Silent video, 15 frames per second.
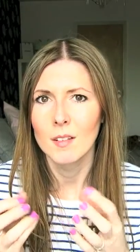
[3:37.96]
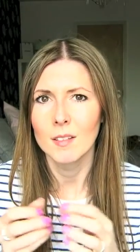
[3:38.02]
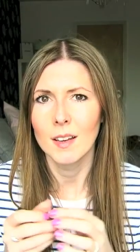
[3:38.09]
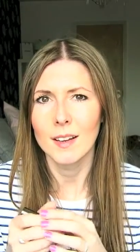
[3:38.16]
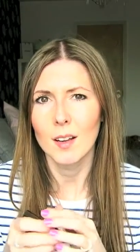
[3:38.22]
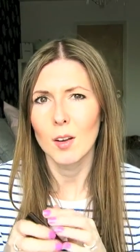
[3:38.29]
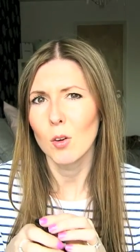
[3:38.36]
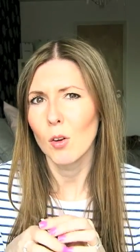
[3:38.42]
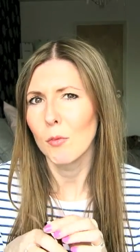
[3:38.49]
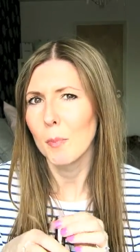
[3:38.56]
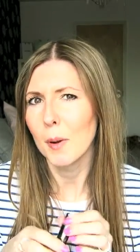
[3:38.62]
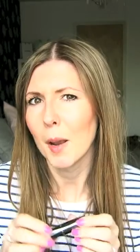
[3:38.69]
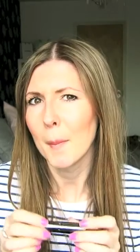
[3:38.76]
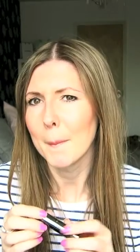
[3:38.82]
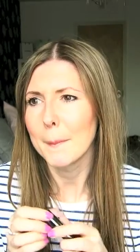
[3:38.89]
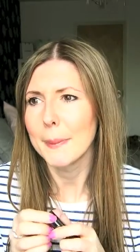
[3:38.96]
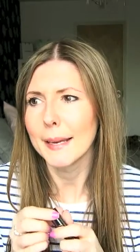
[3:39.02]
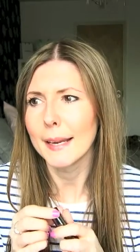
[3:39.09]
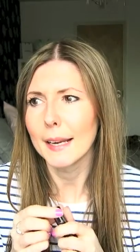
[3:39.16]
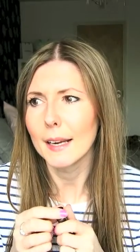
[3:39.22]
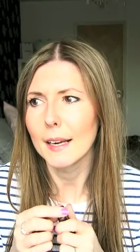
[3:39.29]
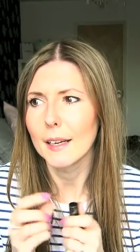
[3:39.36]
like a lot of
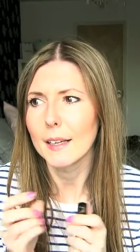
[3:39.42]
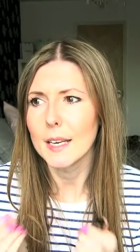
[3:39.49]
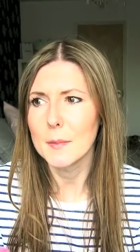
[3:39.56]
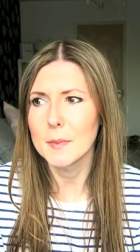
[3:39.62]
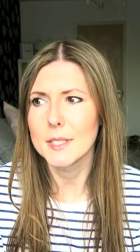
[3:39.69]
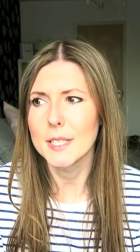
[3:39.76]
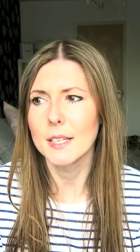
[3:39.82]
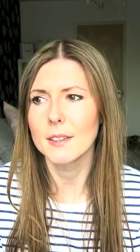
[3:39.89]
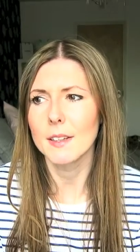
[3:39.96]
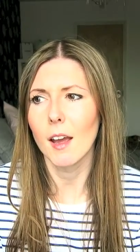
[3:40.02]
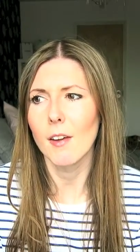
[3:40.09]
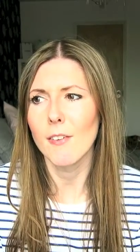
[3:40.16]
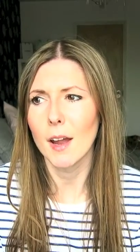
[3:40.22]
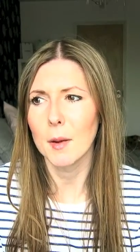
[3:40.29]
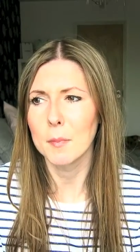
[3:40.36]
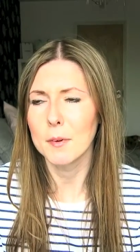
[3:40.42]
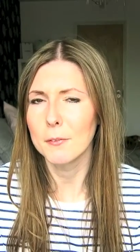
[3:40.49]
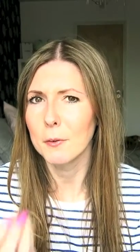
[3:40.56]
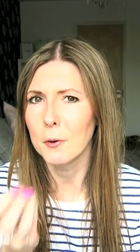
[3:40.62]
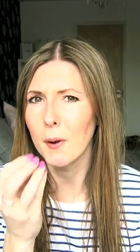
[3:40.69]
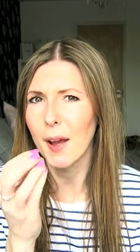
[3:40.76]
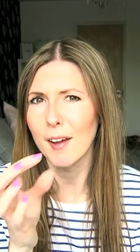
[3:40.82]
plumping lipsticks that I've had
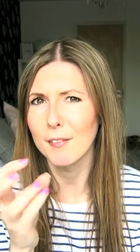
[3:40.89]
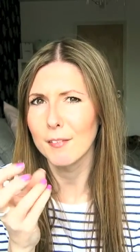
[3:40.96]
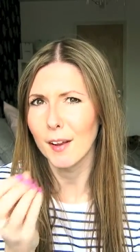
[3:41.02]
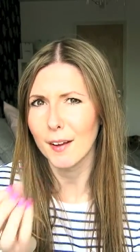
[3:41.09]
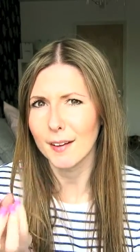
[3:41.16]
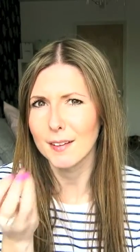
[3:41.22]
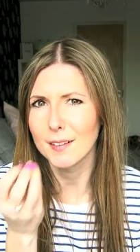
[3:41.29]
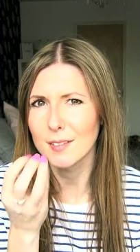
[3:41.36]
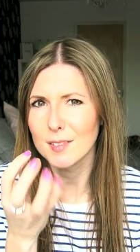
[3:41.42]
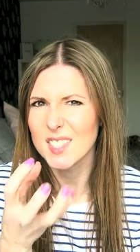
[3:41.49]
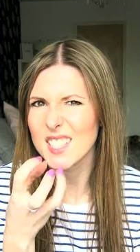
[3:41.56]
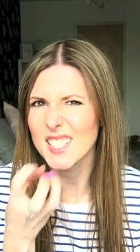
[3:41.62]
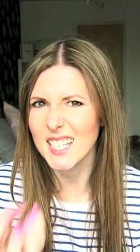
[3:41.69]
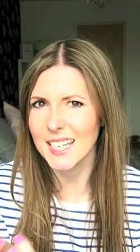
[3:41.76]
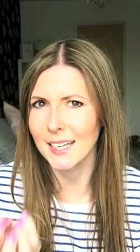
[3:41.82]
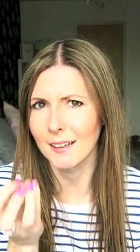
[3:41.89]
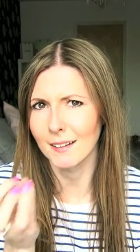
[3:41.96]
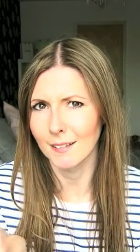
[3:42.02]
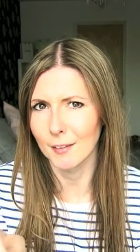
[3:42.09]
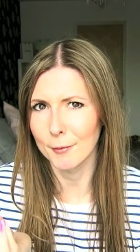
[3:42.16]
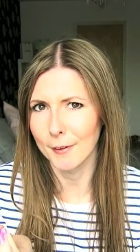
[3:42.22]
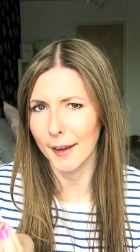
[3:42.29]
before have like a
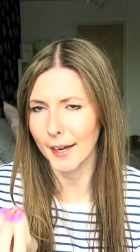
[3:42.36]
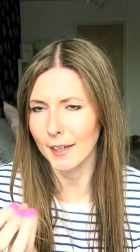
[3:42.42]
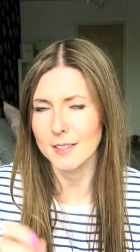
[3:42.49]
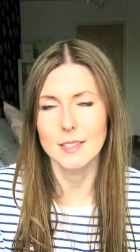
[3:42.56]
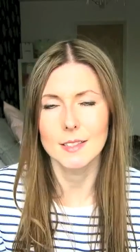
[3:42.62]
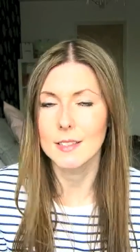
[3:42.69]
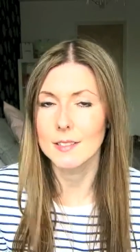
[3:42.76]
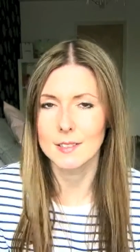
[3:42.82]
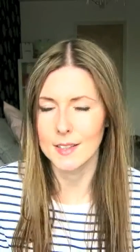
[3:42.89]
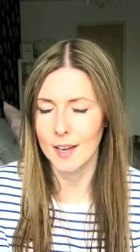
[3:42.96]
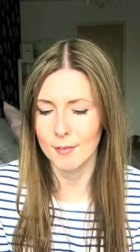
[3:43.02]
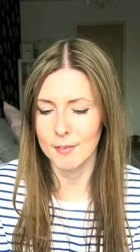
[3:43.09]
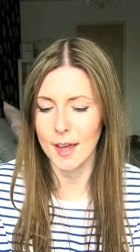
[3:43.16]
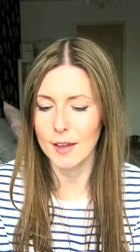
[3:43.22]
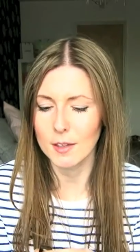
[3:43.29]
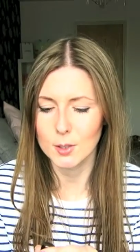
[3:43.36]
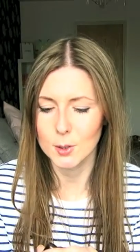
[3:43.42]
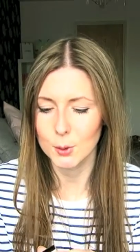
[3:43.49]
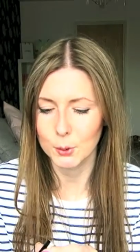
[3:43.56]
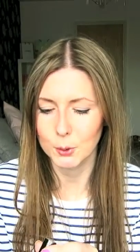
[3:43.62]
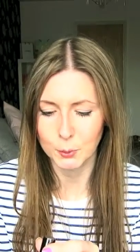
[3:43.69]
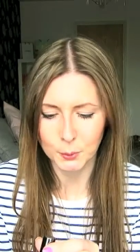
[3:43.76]
stinging effect. It doesn't have that
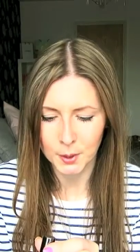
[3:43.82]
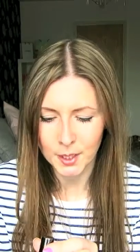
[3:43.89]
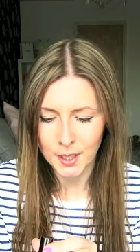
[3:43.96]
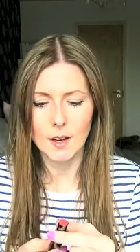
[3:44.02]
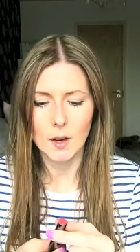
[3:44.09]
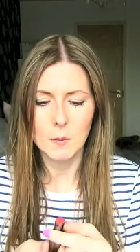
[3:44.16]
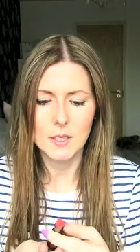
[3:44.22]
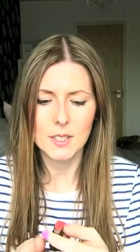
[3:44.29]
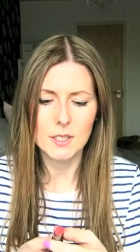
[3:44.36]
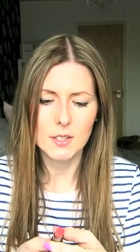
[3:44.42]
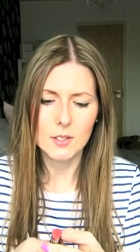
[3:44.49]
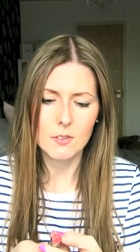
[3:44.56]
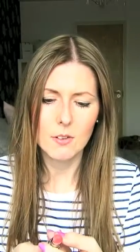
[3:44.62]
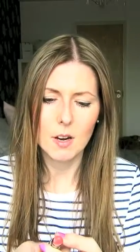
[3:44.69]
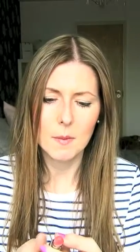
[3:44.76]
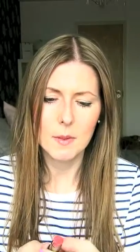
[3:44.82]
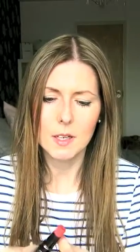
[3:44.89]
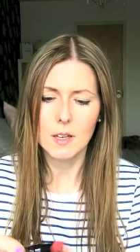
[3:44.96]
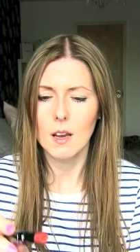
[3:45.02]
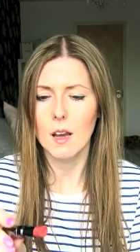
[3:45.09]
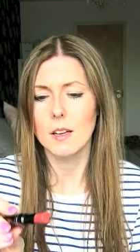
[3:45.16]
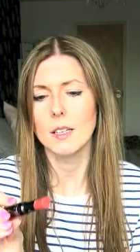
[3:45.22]
at all. I would describe
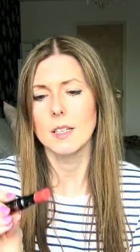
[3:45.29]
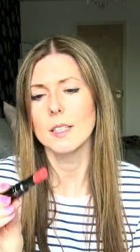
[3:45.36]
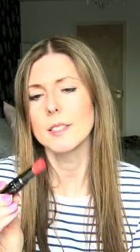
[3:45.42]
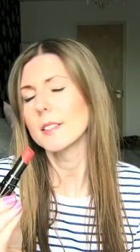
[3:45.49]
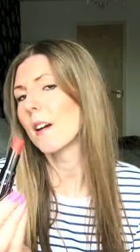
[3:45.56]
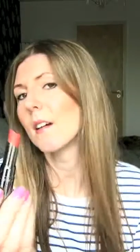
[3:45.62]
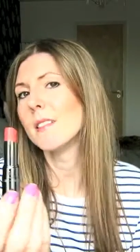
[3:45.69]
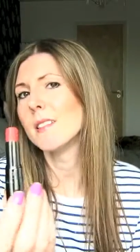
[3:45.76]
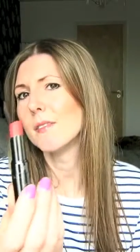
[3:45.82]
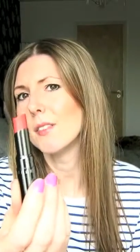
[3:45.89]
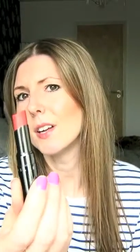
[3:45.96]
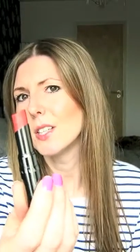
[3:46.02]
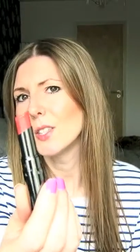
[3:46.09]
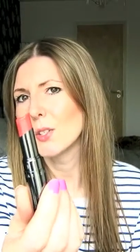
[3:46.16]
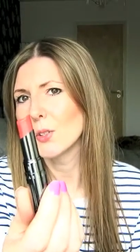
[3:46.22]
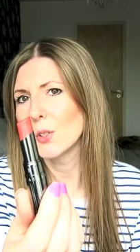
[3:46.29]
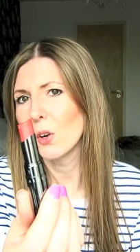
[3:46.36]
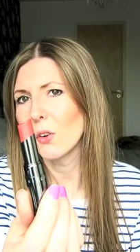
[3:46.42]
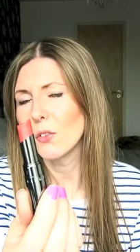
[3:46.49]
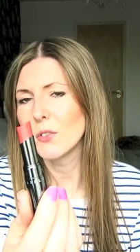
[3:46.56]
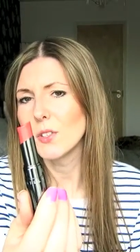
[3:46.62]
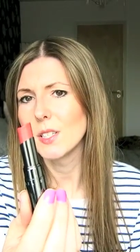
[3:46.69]
the colour as kind of a
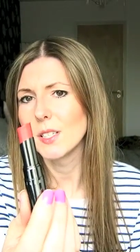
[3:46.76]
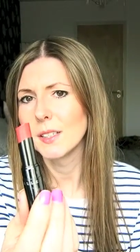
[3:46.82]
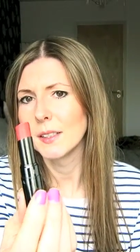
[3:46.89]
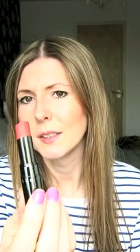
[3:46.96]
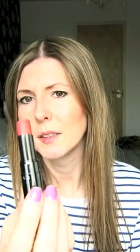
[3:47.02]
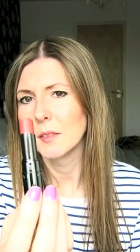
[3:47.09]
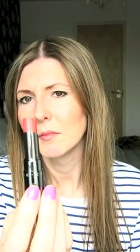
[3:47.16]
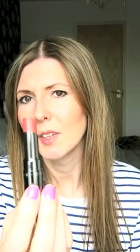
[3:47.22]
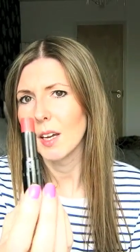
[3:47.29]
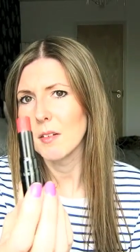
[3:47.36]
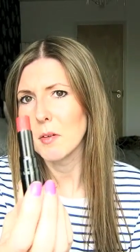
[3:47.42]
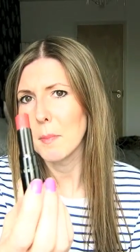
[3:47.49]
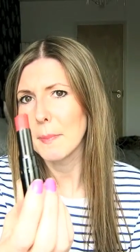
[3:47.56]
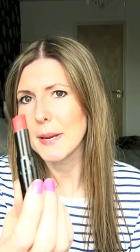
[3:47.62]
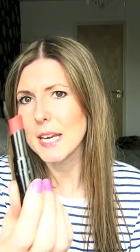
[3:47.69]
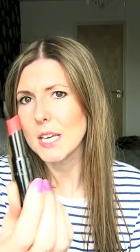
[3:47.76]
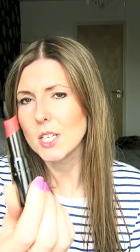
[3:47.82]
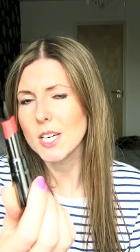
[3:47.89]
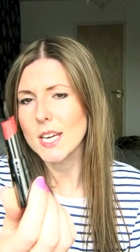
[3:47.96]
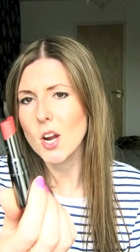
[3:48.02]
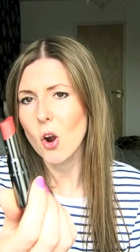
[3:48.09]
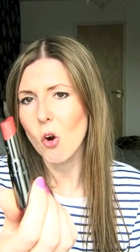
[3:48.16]
soft, kind of
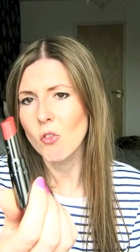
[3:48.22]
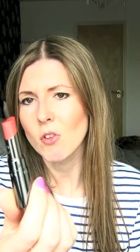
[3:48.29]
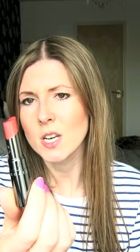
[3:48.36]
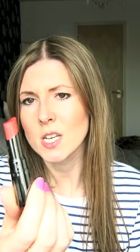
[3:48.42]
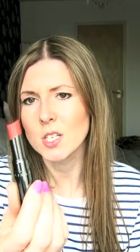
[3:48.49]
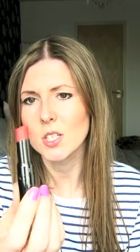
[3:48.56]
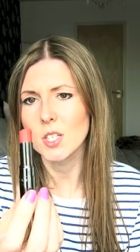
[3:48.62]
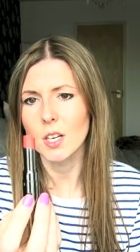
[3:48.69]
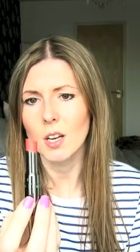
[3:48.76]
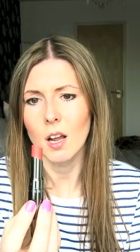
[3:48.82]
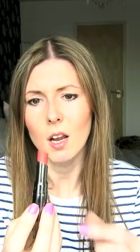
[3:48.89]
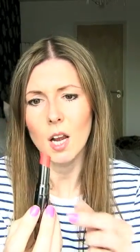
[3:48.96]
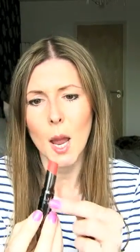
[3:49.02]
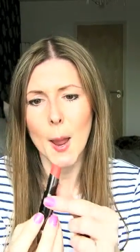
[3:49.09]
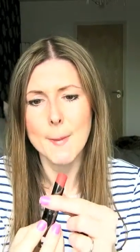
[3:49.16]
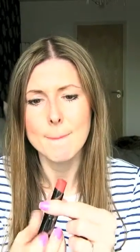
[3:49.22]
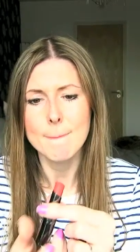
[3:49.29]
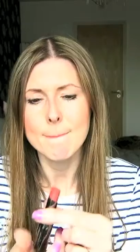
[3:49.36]
peachy orange colour.